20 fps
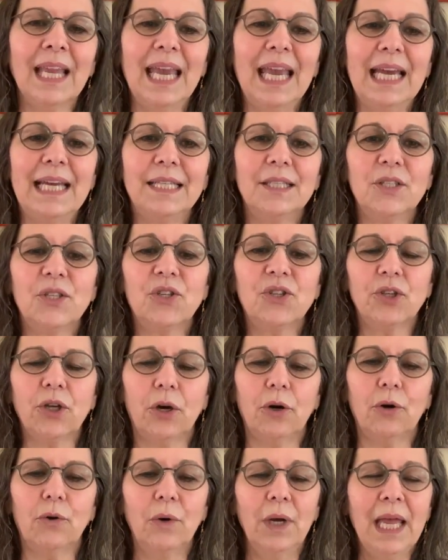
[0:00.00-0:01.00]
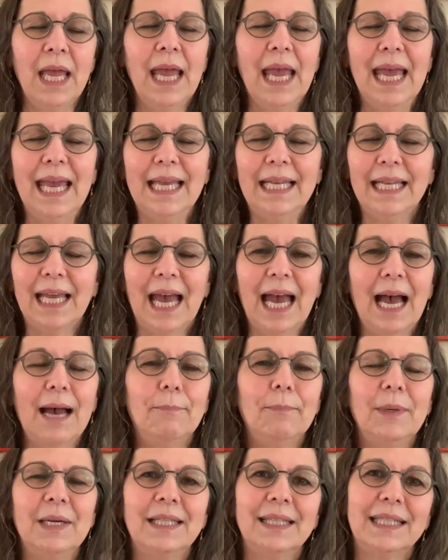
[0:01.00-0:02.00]
And so it
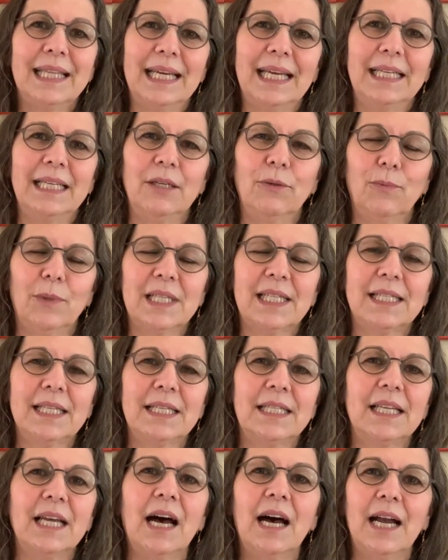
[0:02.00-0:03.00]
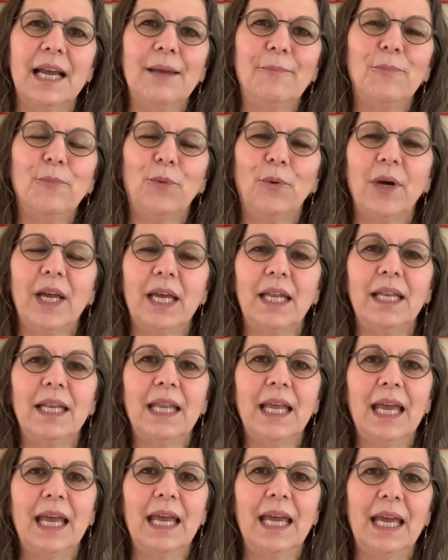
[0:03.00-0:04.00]
happened that it was a time
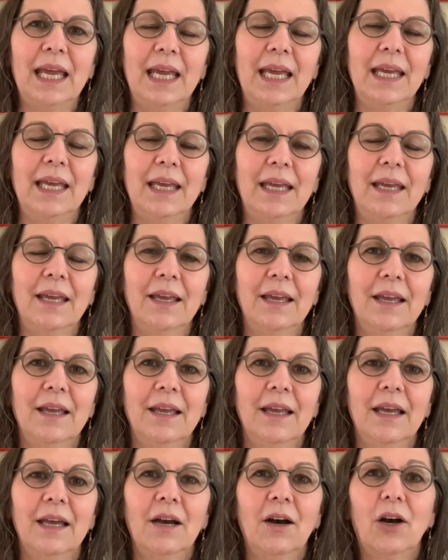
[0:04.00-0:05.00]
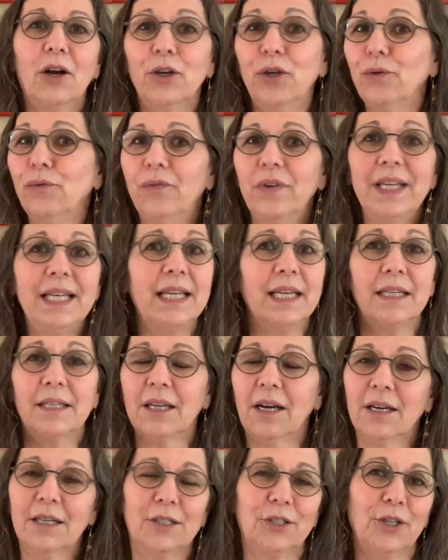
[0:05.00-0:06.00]
when a Ayurvedic
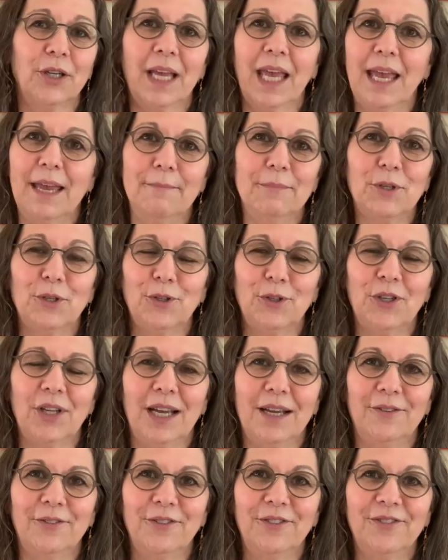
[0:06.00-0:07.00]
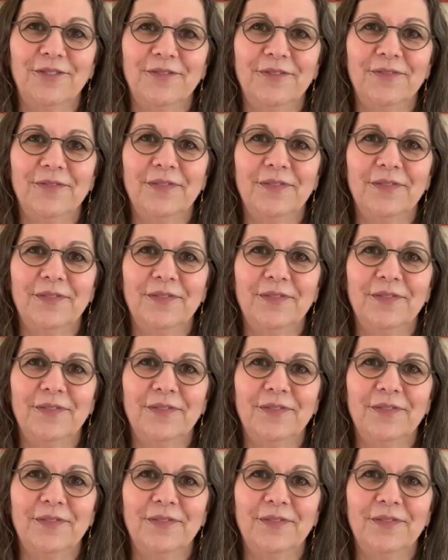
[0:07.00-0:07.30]
doctor came to town,